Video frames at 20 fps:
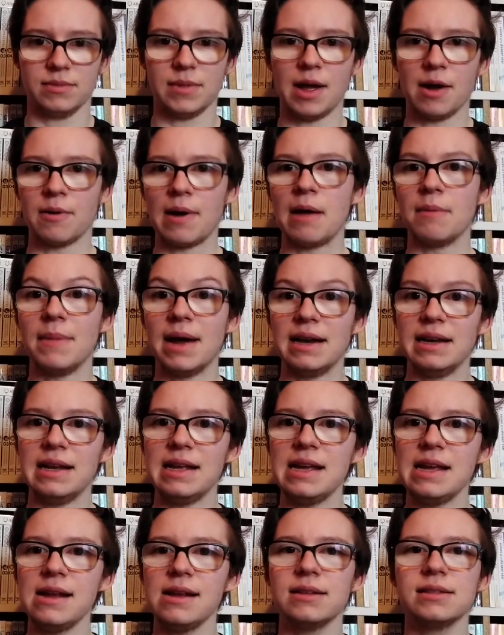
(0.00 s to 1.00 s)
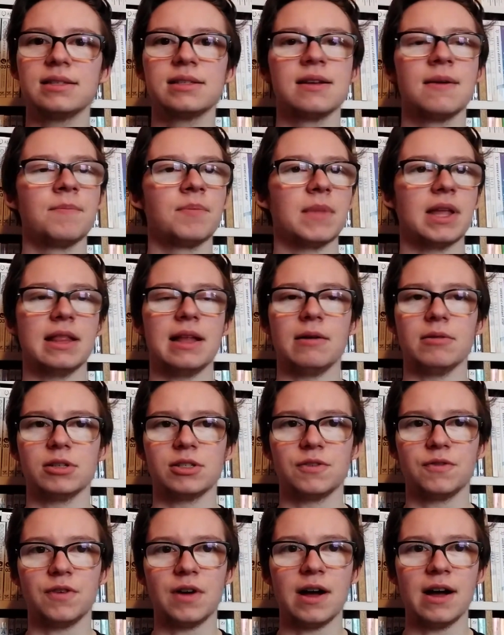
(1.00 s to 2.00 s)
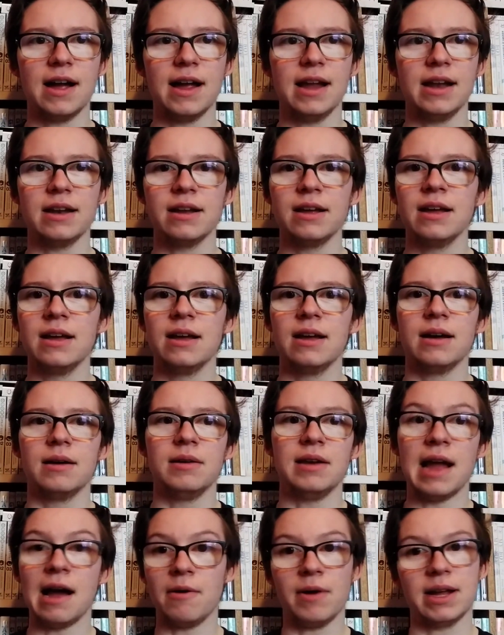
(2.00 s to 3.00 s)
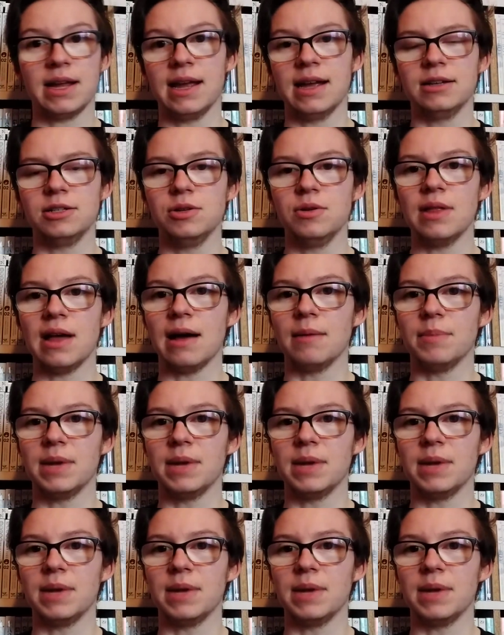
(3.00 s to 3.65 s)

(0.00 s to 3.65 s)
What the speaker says: around my knees, and that was fine. Now I can't do that